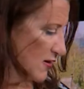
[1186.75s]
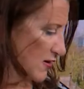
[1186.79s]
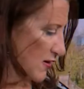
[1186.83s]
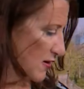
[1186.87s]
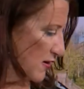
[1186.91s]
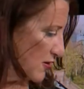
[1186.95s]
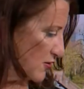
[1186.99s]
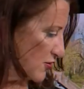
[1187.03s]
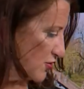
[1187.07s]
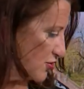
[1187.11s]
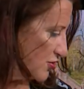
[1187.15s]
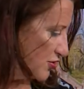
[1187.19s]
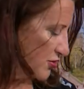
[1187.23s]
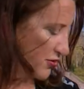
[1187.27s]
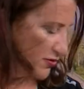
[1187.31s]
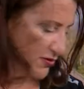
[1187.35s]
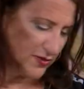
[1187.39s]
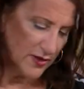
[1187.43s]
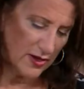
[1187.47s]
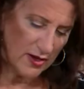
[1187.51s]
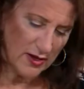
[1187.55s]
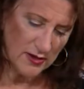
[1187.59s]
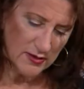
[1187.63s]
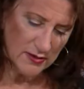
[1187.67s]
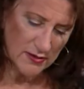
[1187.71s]
I'll show you
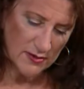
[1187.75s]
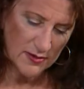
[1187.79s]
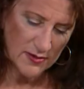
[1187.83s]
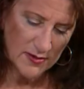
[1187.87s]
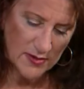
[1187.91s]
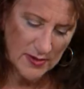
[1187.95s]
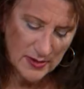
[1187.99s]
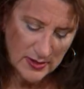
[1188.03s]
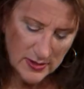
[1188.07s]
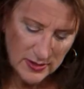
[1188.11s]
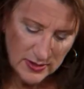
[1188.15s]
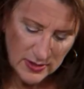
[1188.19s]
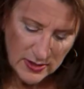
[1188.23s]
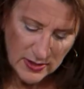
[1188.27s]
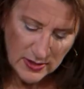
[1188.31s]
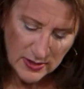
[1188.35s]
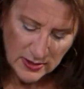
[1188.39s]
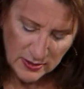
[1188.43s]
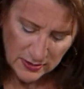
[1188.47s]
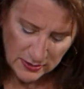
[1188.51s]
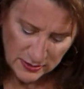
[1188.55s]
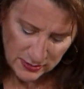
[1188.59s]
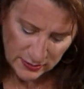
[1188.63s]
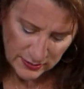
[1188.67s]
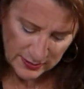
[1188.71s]
that.
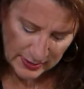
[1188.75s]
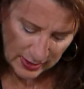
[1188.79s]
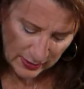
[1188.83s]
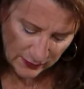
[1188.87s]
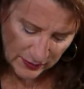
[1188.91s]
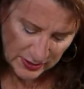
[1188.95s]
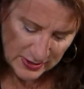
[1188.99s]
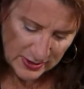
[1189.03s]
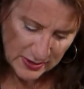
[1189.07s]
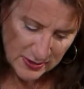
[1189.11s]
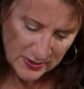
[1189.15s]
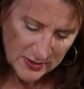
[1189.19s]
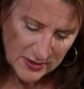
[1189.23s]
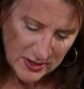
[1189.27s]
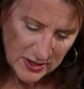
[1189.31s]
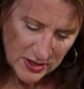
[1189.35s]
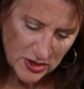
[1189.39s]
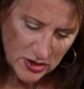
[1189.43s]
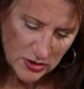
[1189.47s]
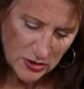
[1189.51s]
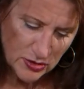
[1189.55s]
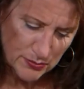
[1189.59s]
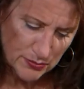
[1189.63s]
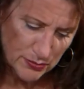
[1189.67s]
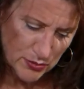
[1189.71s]
So an everyday
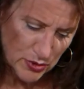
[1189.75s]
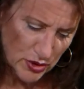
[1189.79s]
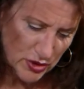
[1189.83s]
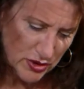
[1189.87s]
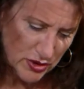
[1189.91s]
sketchbook